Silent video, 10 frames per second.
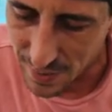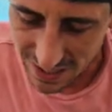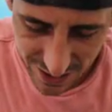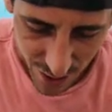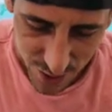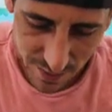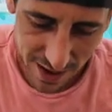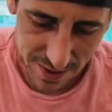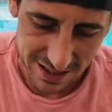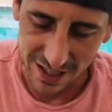Big zeros,
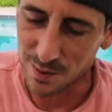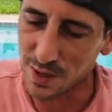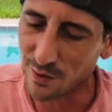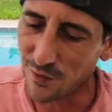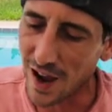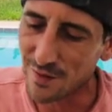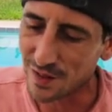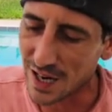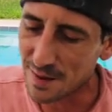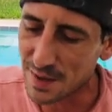baby. Let it be a five. Let